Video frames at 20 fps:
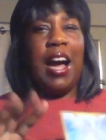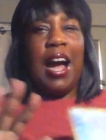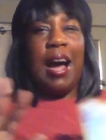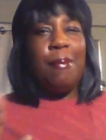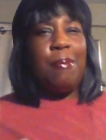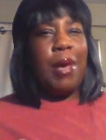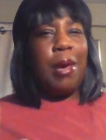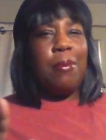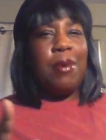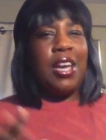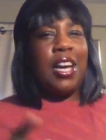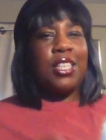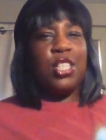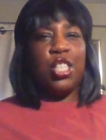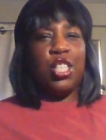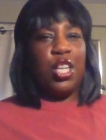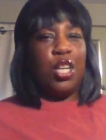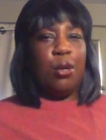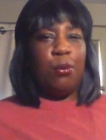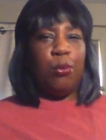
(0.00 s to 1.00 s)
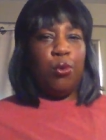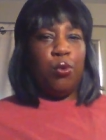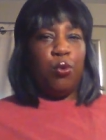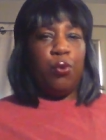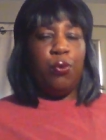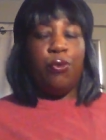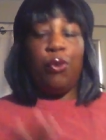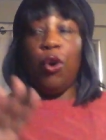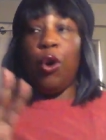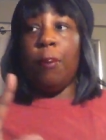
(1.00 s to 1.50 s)
Maybe I shouldn't
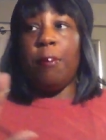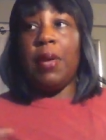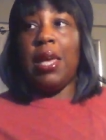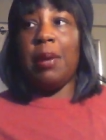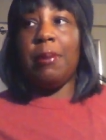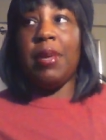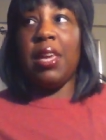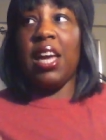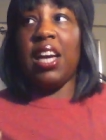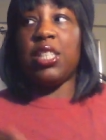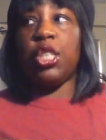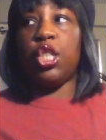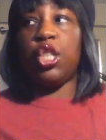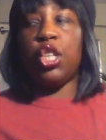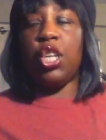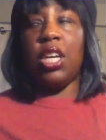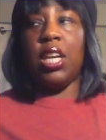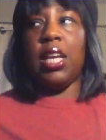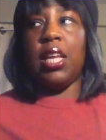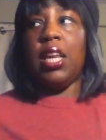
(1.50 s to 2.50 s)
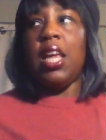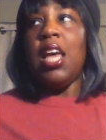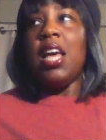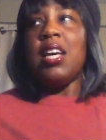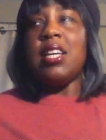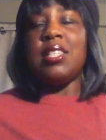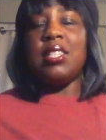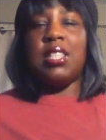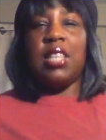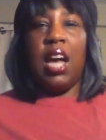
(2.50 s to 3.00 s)
move, or maybe I shouldn't
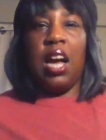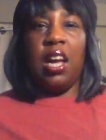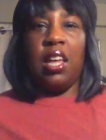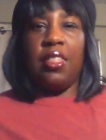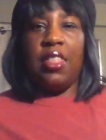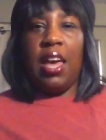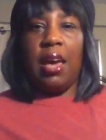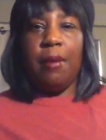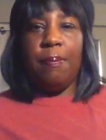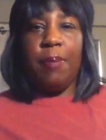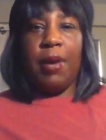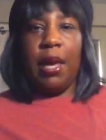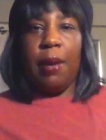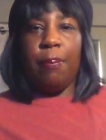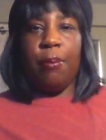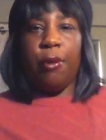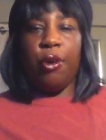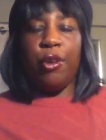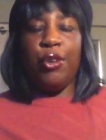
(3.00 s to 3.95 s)
sign that paper.